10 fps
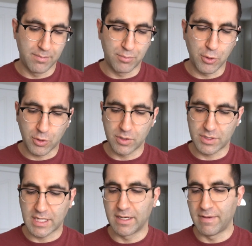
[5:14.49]

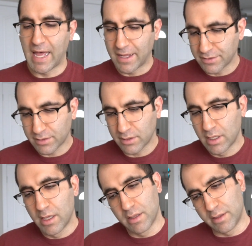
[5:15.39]
brokers kind of handle
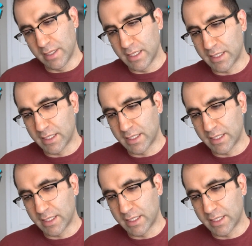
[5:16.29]
the